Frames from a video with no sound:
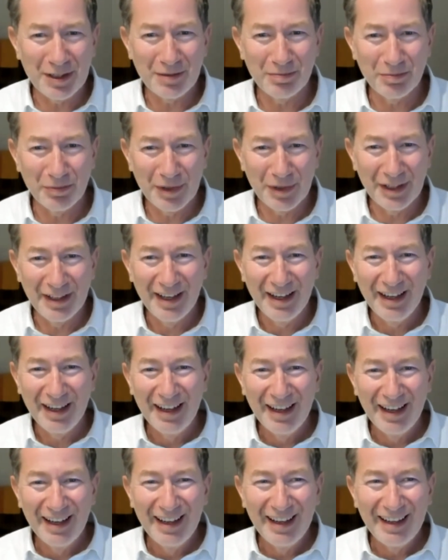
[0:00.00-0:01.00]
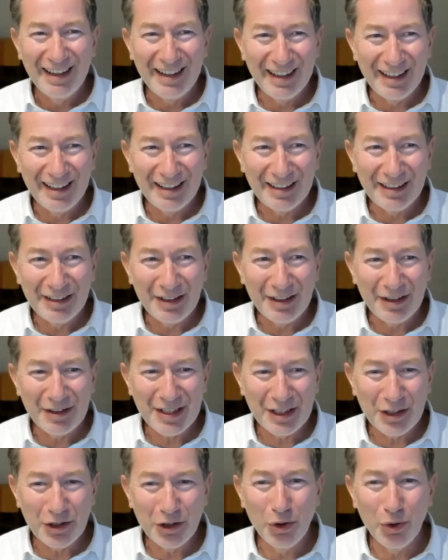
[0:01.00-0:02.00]
And I was
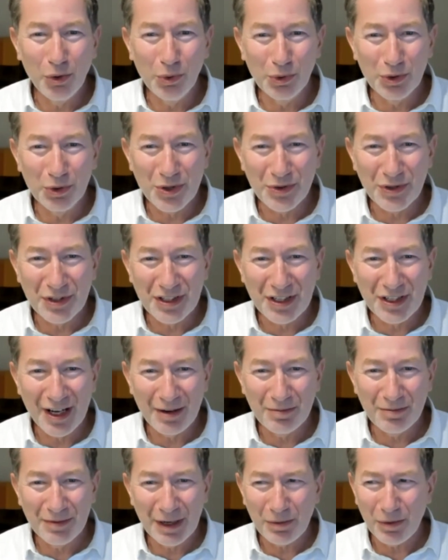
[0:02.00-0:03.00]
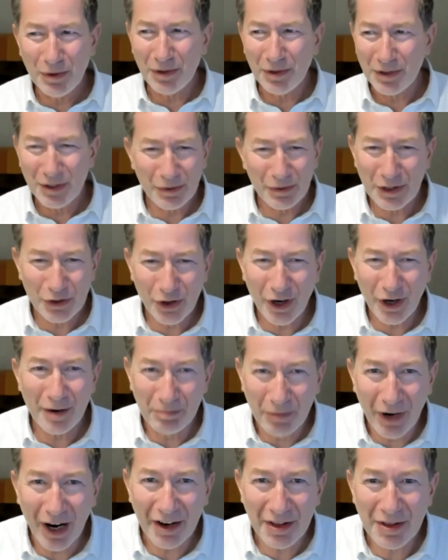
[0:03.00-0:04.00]
getting calls all the time about, well, should we try
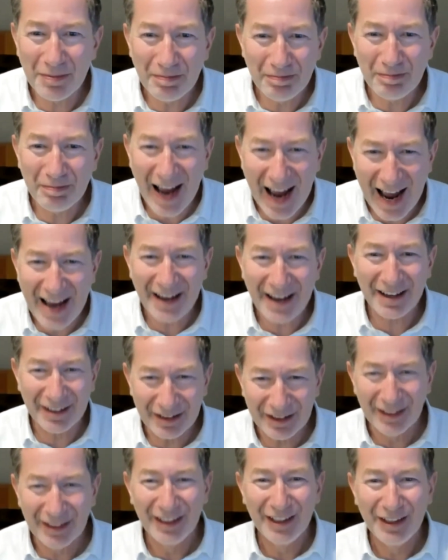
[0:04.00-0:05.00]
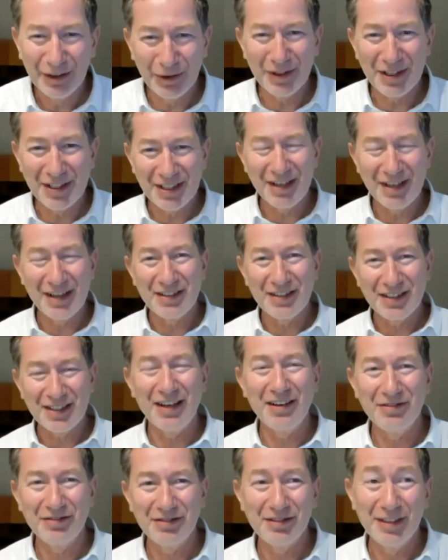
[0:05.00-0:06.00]
and buy them back and all this kind of
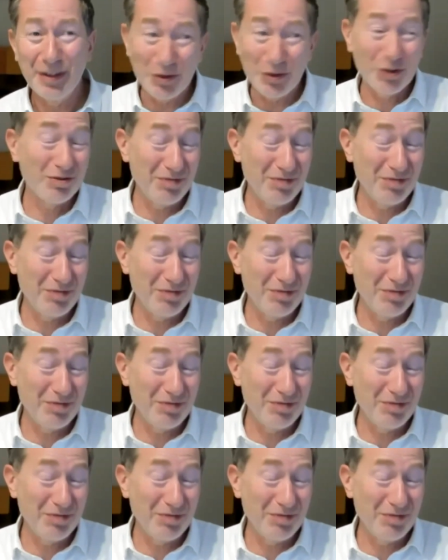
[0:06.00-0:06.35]
stuff. It was